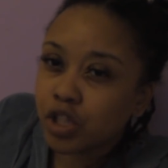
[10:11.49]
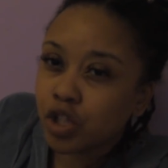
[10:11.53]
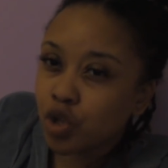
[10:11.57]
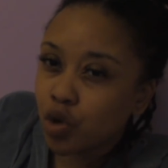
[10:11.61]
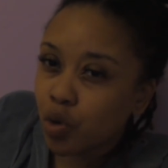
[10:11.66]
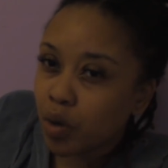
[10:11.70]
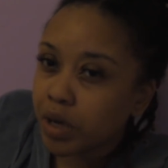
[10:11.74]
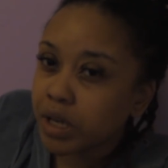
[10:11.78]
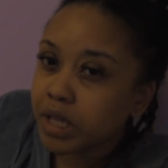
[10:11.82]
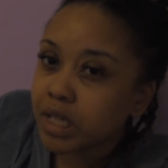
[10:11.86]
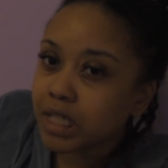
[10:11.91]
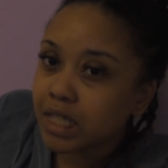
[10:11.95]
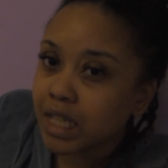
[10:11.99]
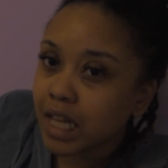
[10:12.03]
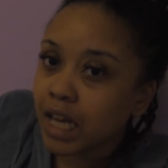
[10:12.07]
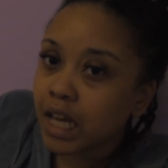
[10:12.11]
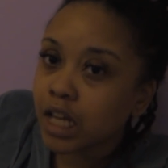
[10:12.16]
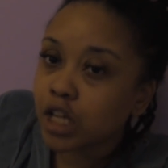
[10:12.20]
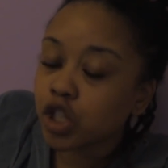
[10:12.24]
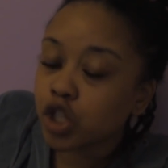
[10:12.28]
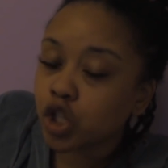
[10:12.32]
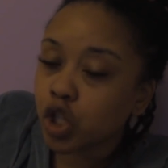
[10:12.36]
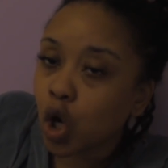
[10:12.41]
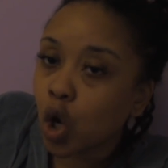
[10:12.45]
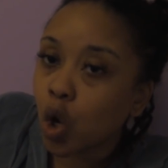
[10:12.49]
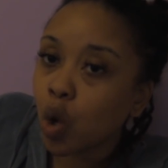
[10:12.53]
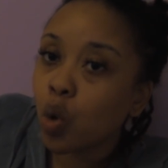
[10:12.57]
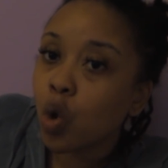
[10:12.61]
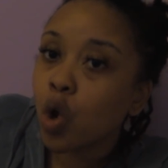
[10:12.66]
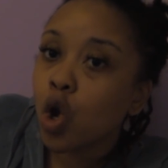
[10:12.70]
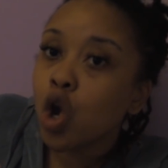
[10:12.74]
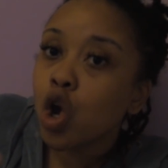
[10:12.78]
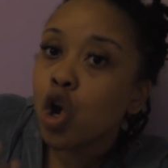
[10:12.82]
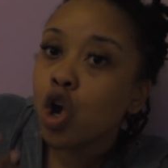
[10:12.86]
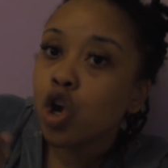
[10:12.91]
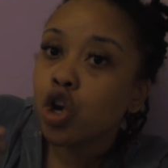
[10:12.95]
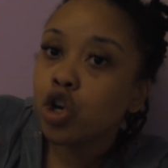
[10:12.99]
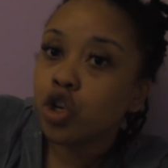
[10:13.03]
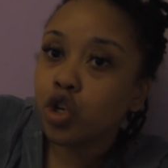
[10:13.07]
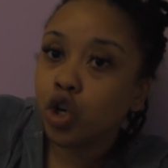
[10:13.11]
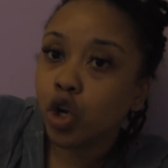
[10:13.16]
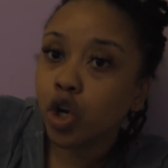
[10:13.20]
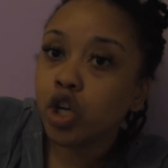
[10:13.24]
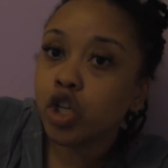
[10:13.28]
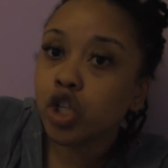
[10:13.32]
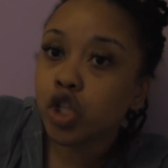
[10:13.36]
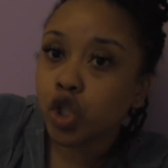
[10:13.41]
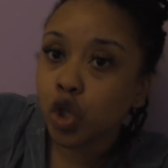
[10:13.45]
You understand? So
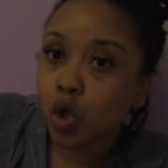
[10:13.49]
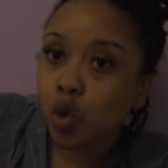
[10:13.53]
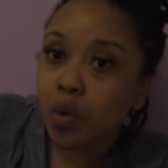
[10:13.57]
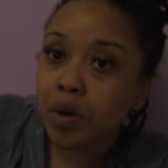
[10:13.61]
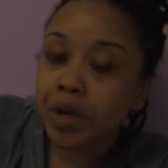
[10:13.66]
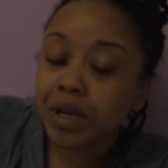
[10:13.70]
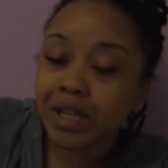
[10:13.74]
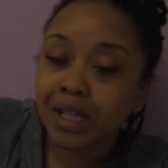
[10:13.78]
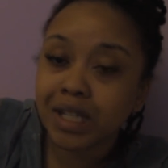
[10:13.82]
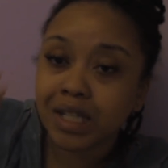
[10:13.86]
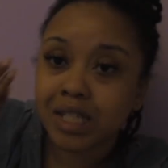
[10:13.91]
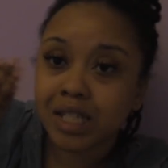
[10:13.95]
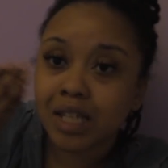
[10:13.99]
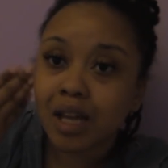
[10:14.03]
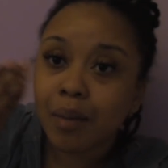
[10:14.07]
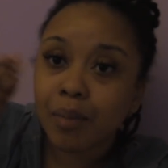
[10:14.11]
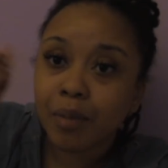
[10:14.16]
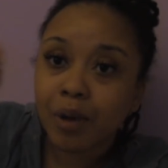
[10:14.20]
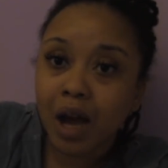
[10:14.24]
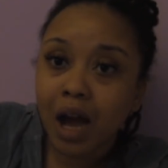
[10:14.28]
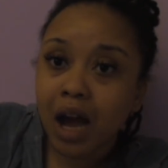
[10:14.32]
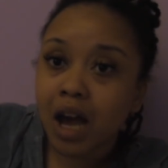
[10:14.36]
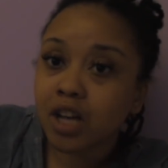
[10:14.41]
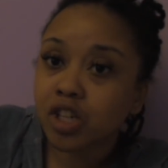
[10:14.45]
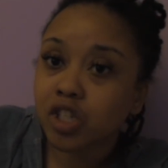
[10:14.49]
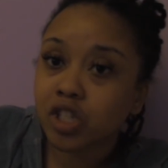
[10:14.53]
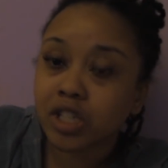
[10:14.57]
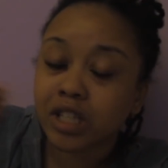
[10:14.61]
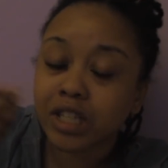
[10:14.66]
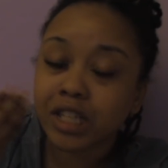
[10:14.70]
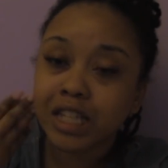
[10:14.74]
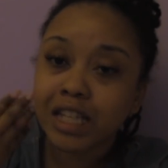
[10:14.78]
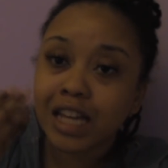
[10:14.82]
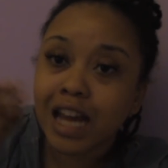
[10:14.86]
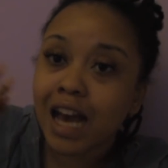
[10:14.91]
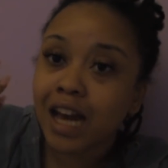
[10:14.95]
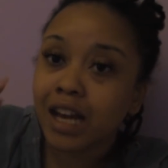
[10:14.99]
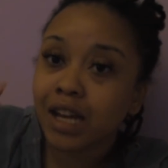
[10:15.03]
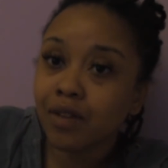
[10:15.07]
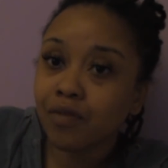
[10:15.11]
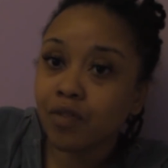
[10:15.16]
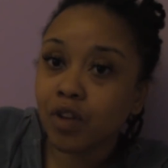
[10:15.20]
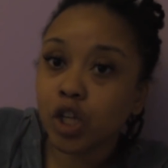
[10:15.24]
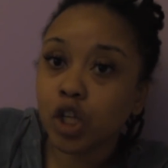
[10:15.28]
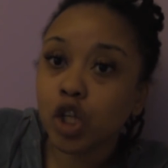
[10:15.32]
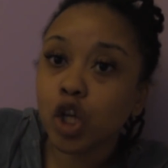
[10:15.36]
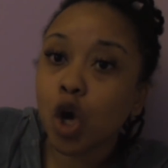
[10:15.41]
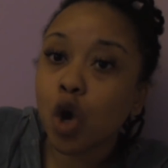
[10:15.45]
you're doing it subconsciously, not
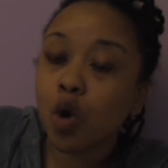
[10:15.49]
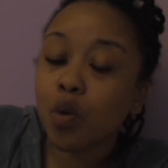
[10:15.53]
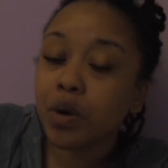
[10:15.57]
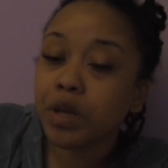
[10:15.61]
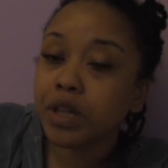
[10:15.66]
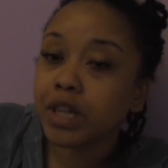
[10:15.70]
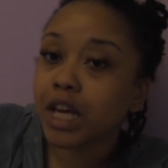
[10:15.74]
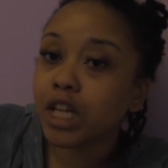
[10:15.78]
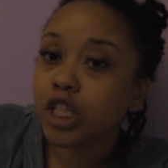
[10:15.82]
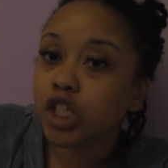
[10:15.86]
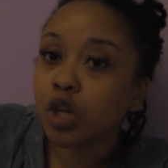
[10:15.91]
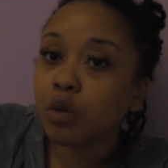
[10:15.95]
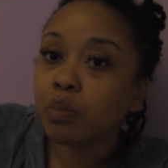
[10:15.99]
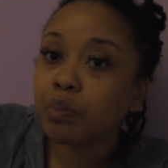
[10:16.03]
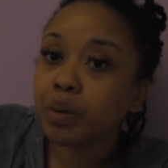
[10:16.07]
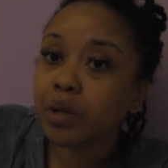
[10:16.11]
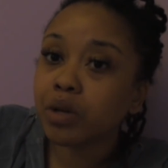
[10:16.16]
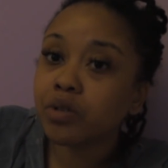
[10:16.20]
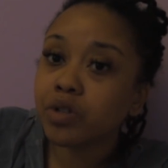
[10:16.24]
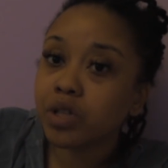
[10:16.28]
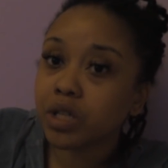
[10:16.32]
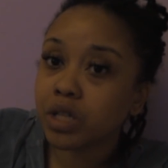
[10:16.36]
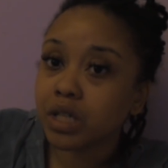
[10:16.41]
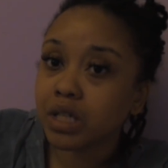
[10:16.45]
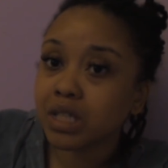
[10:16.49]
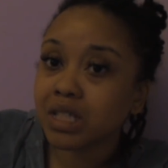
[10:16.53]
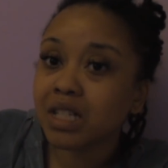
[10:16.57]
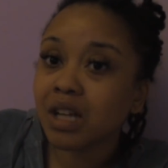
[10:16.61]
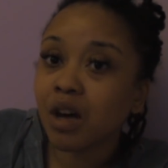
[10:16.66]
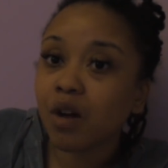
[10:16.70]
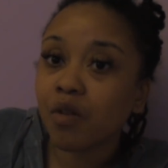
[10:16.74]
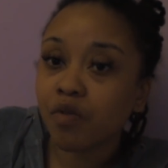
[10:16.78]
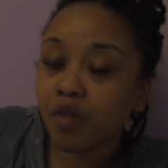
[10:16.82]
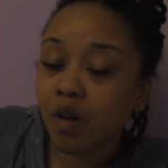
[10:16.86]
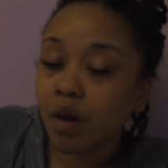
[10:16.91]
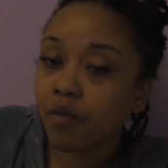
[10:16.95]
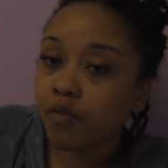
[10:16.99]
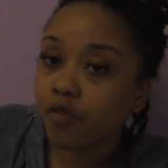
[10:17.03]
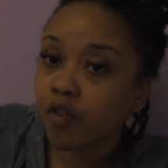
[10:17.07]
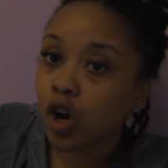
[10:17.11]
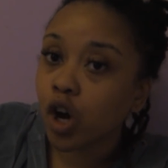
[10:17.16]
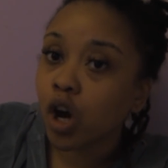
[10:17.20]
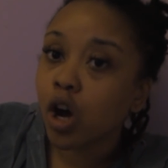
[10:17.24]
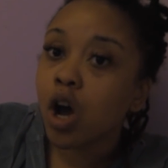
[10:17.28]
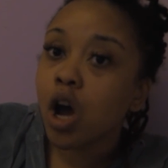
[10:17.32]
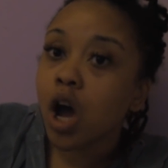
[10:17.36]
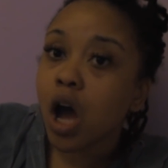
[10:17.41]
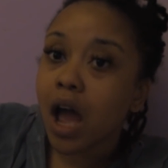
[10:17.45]
even knowing that you're building yourself up
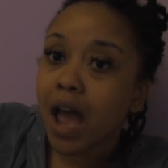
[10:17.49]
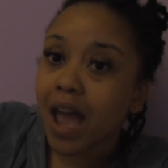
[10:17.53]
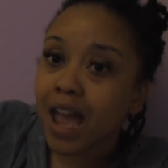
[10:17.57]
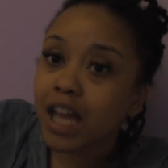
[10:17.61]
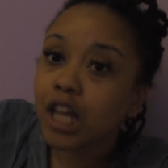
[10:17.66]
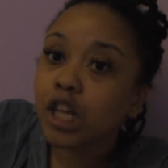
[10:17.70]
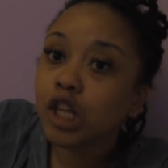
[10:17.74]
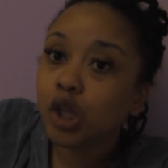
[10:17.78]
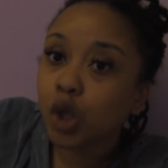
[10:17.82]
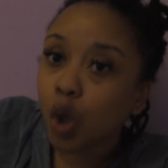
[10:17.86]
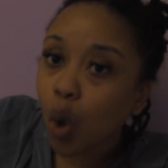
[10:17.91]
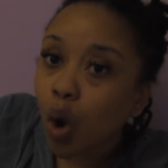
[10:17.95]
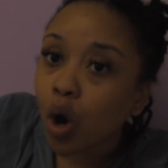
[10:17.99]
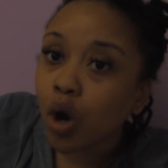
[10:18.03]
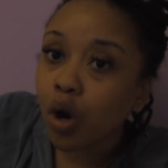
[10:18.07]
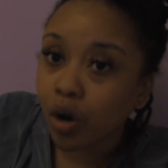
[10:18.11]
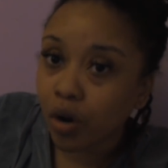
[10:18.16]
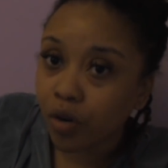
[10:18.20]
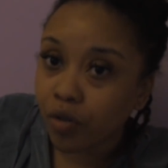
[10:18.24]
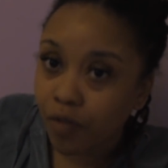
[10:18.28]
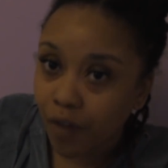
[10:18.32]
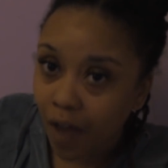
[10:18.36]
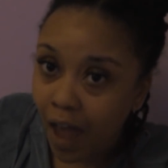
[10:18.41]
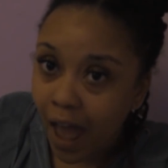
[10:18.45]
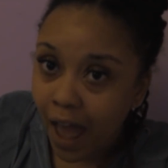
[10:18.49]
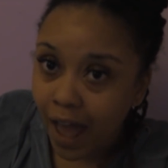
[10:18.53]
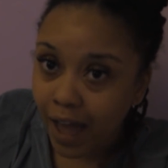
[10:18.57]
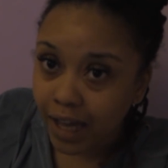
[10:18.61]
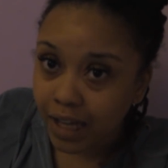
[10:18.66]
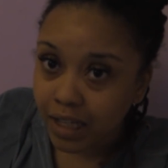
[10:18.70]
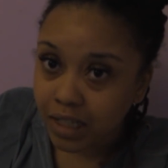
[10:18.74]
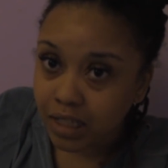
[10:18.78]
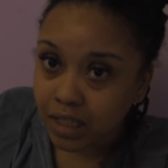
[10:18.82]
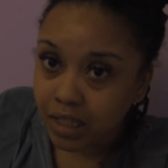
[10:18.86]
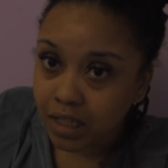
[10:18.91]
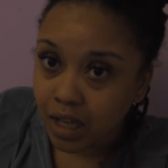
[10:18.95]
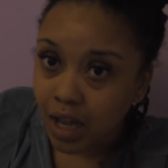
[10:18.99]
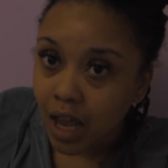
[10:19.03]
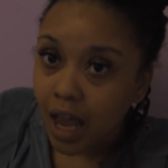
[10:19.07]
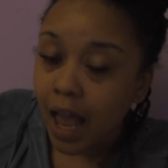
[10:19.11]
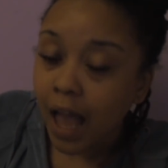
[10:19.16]
for a longer fast.